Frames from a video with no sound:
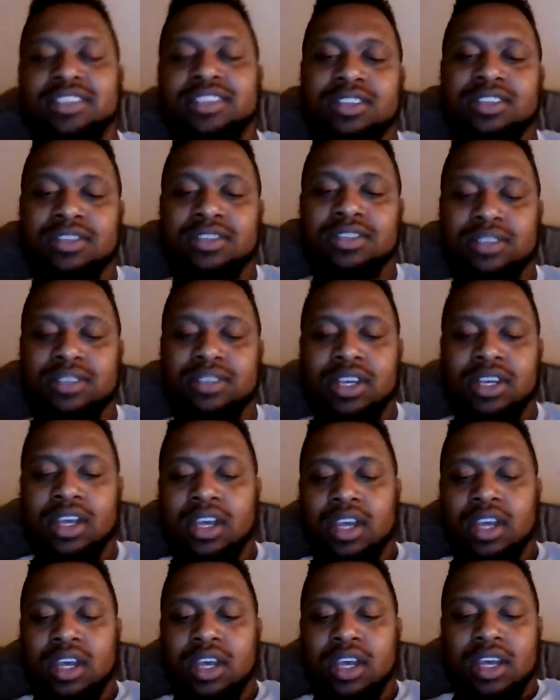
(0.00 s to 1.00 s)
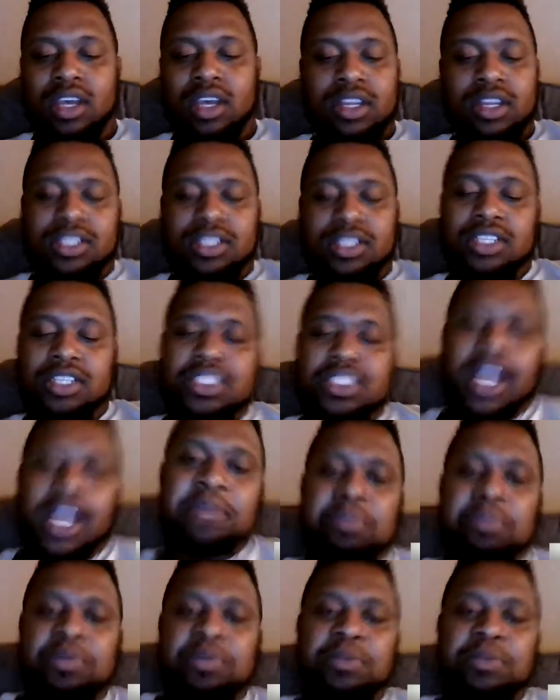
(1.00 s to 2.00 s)
So these are the
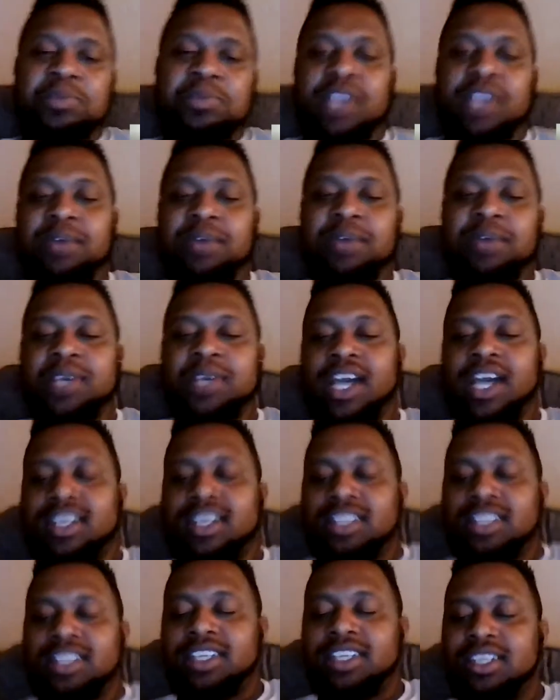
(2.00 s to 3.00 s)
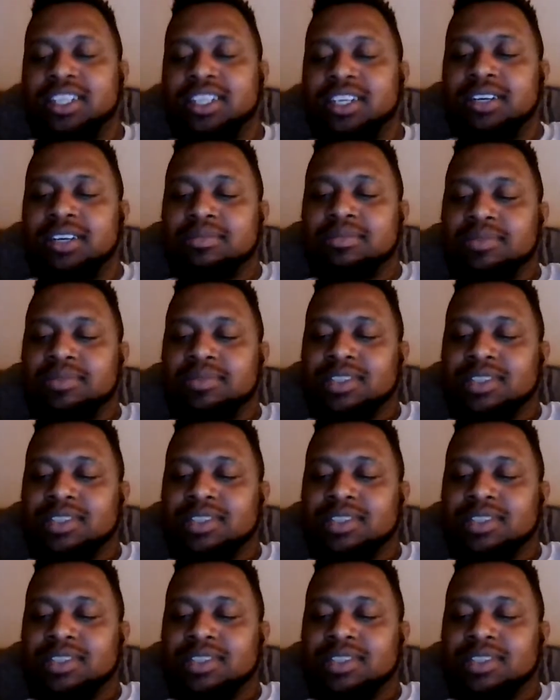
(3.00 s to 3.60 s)
type of people that we got to clean up.